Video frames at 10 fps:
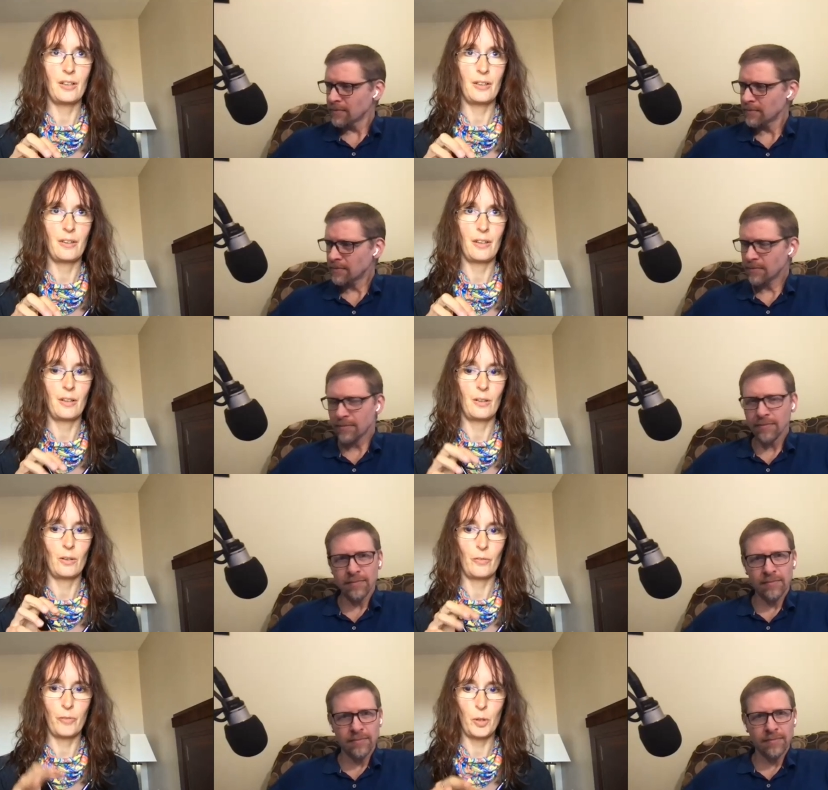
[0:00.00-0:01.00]
Speaker 1: the
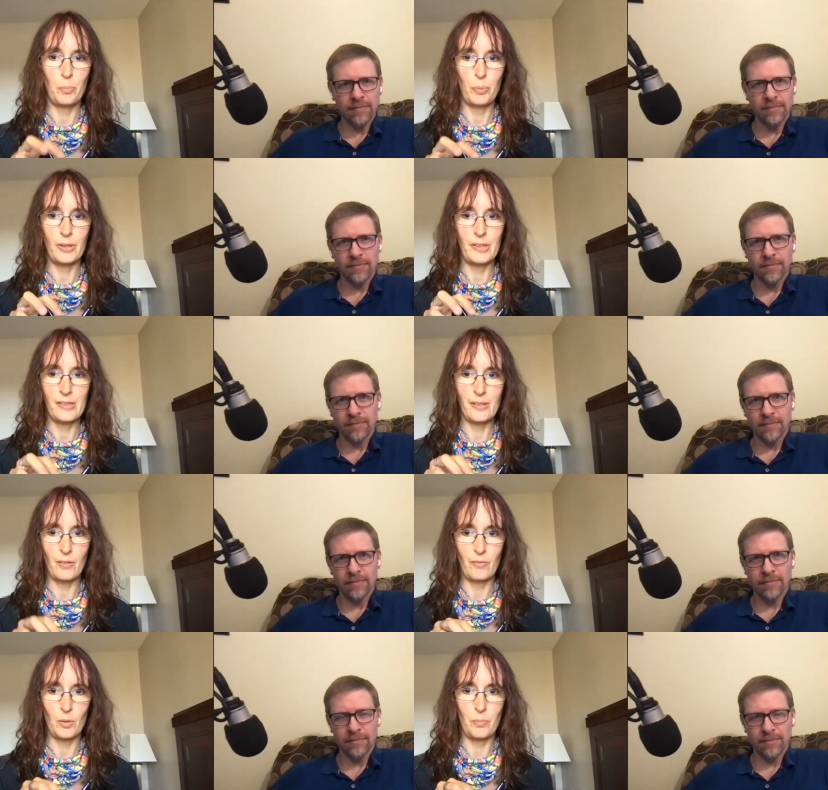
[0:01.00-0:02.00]
little footprints
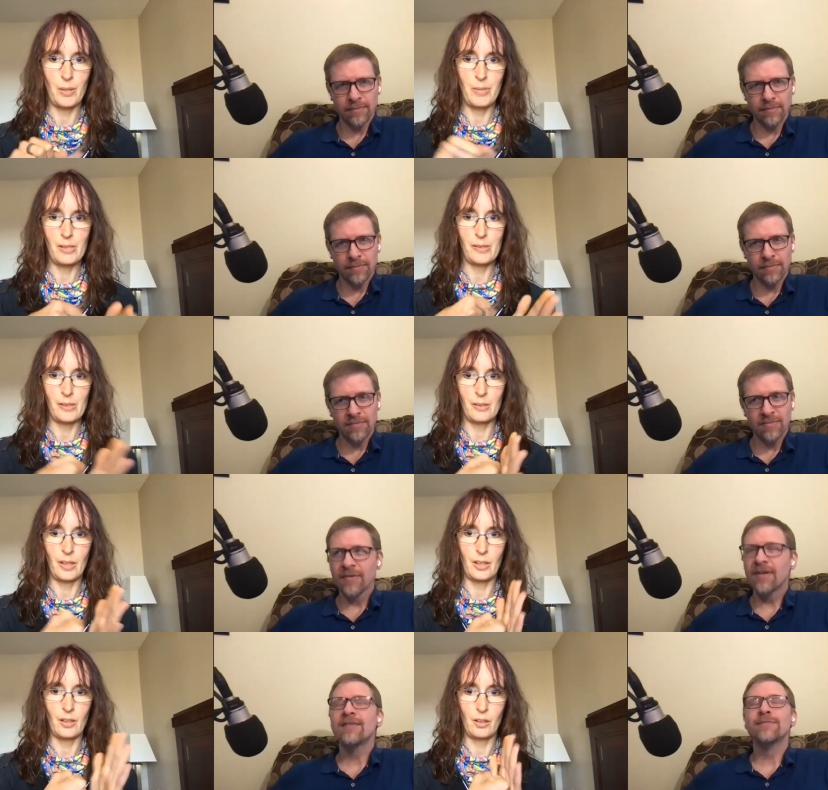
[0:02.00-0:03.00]
of your babies in
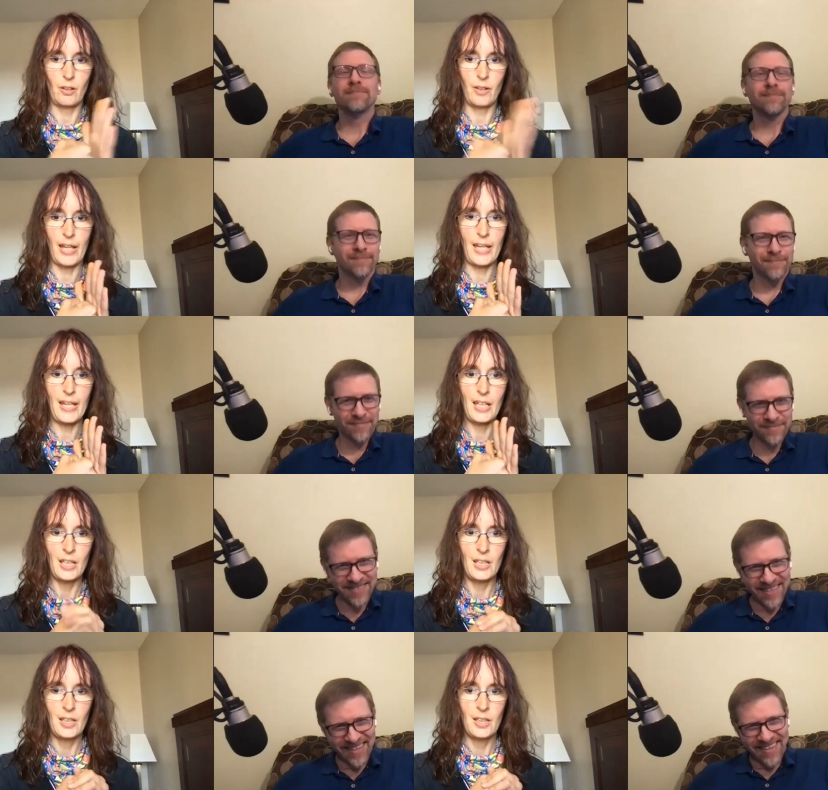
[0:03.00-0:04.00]
like clay.
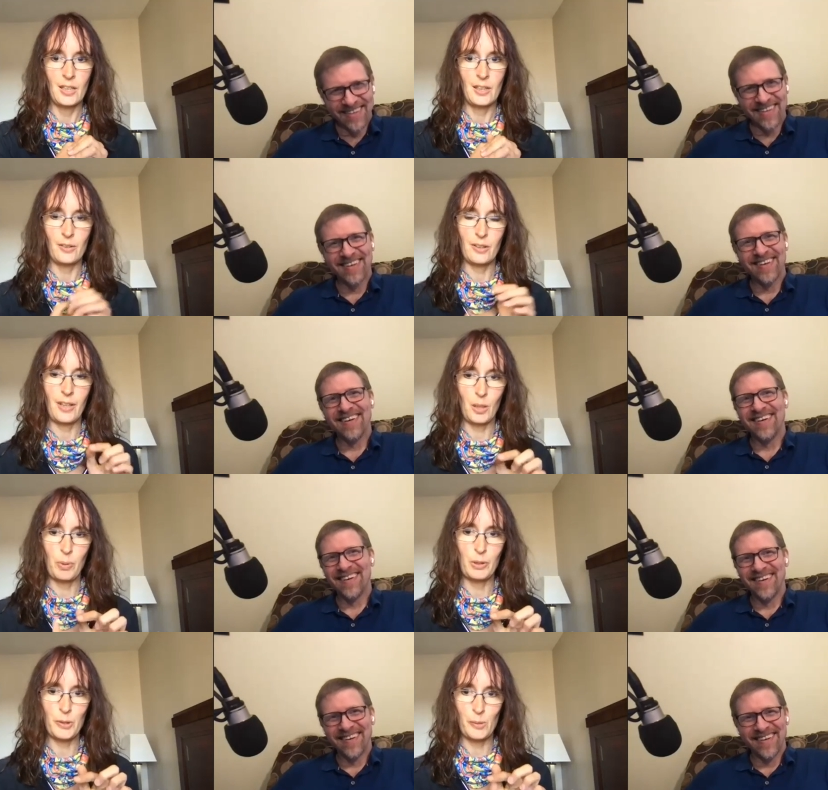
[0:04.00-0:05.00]
You could like
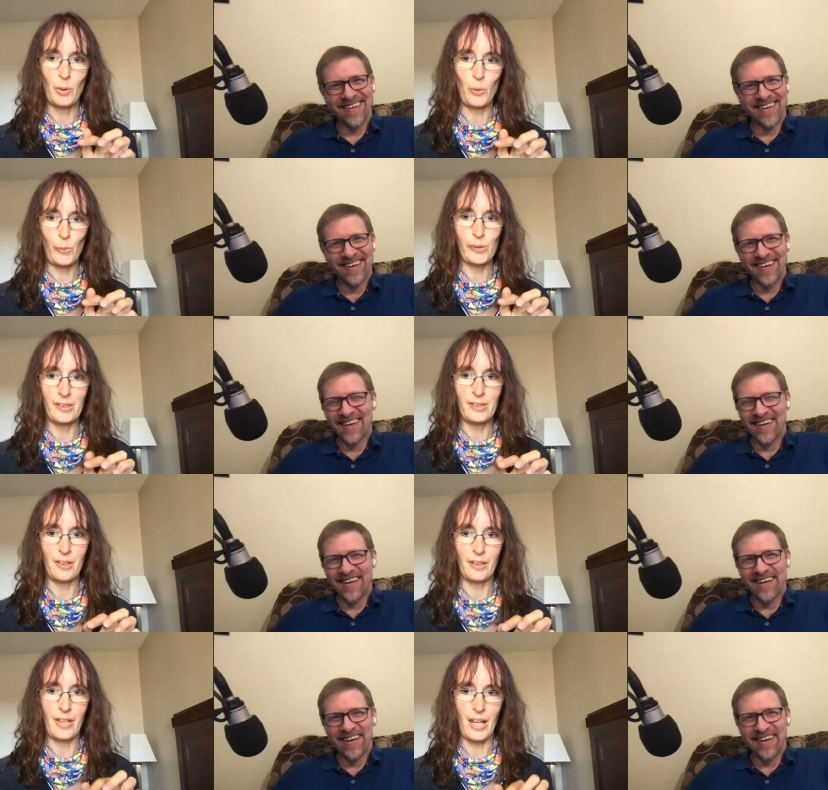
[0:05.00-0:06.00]
punch some holes in
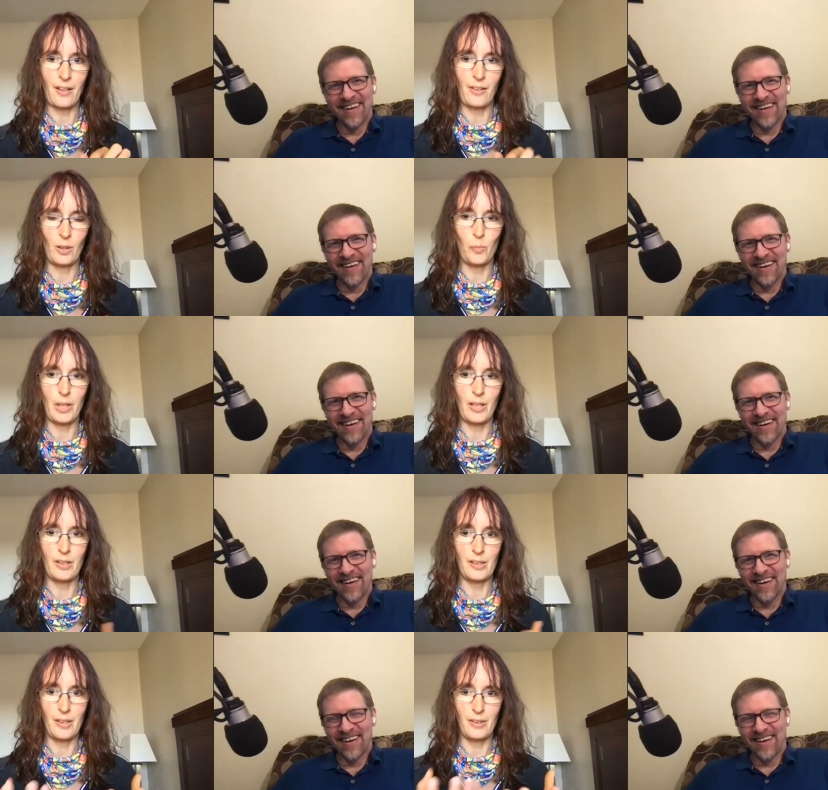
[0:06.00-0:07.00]
that a little bit
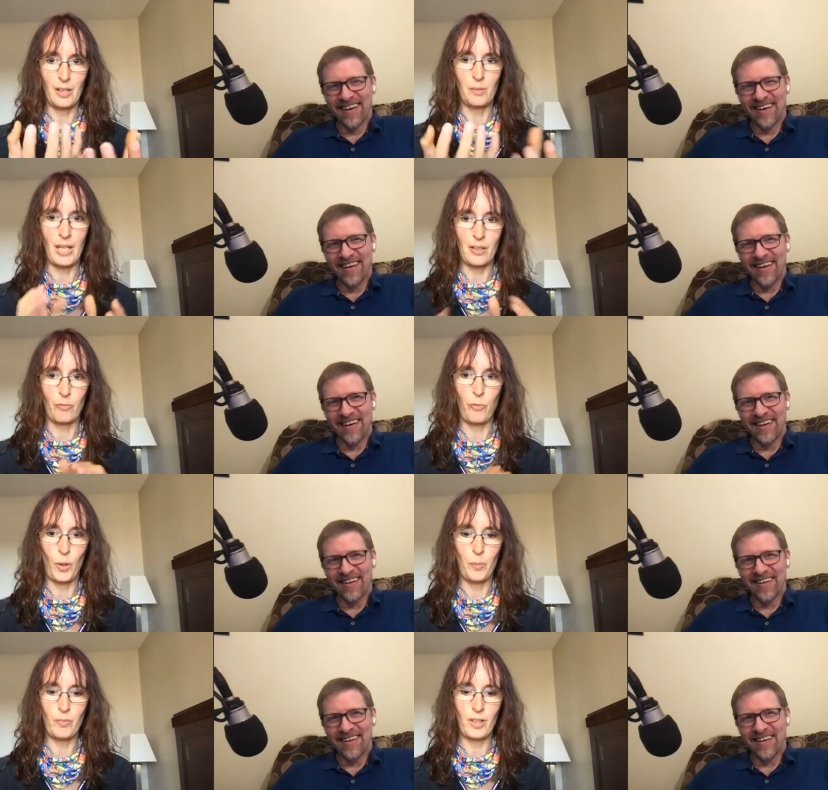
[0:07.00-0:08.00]
and then make a
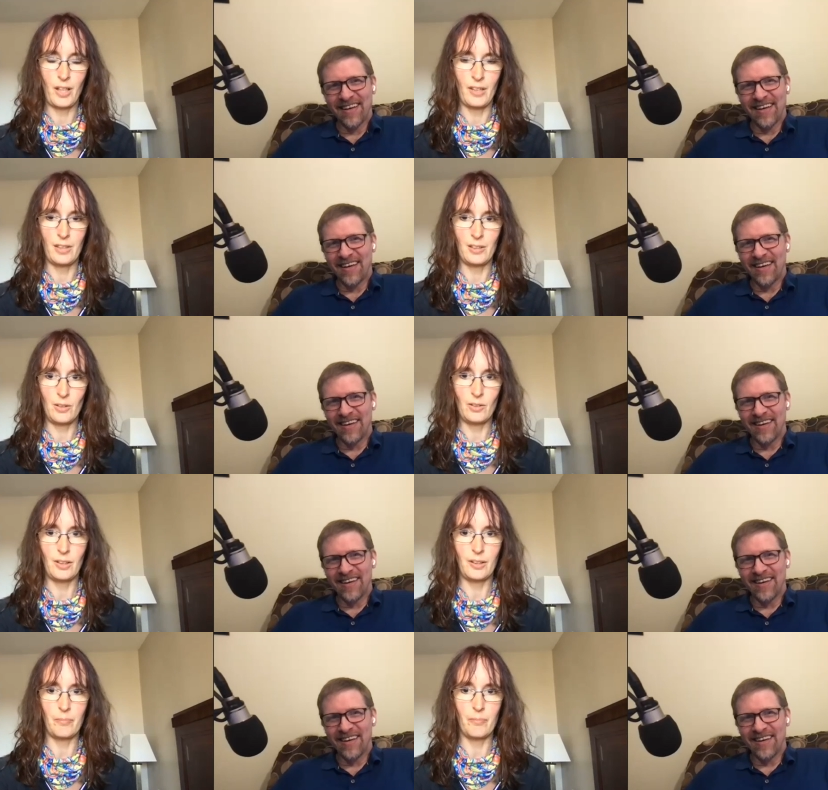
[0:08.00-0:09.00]
form and then you
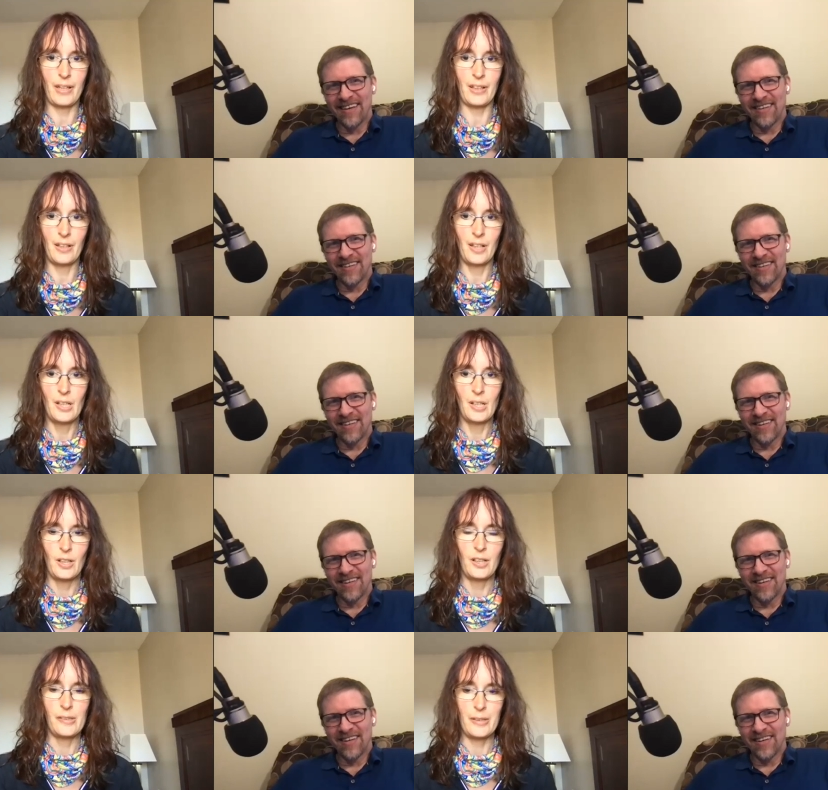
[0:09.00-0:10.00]
can like
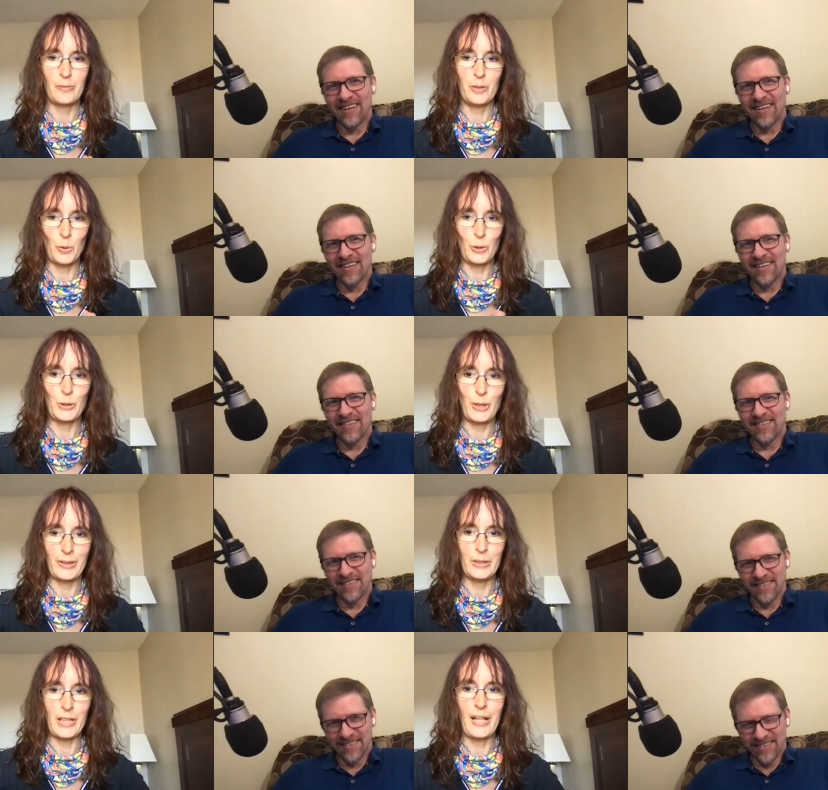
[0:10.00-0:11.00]
instead of torturing the
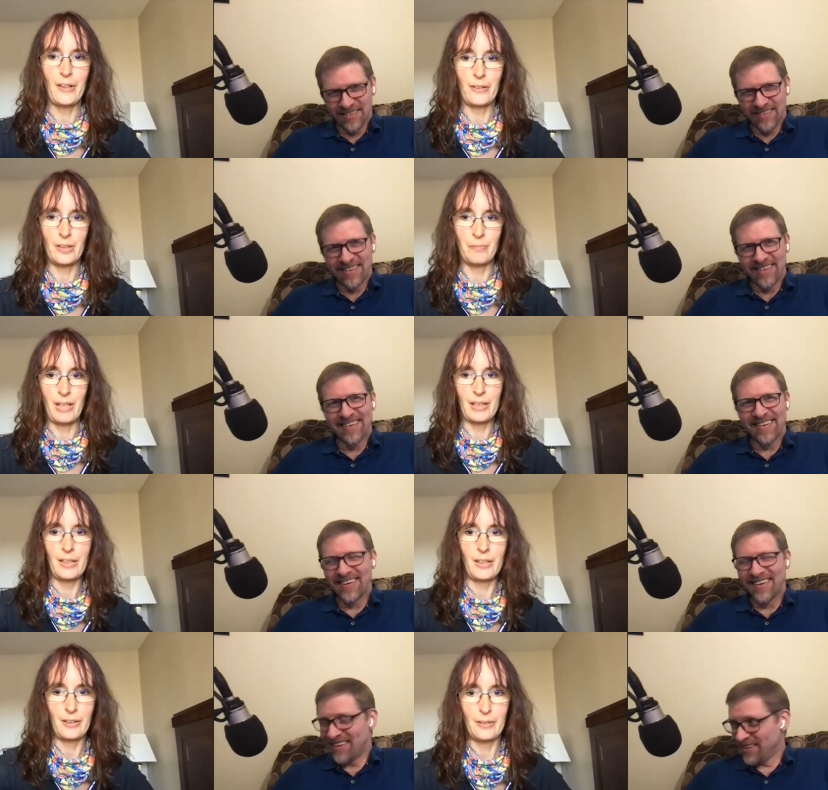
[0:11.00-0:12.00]
child and making you know